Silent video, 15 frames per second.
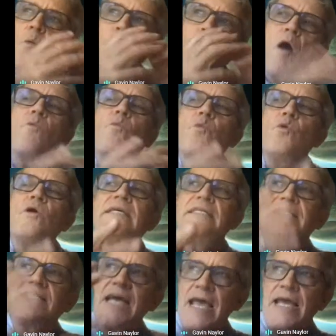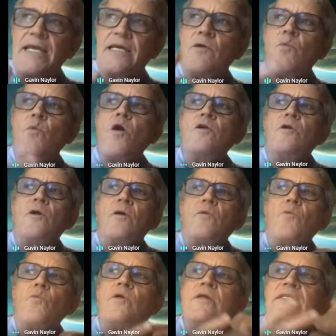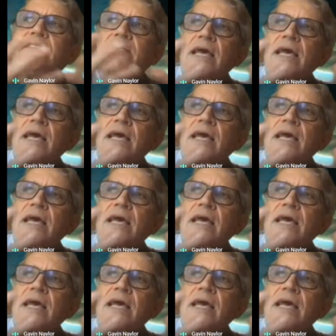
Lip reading: what would it take? What would it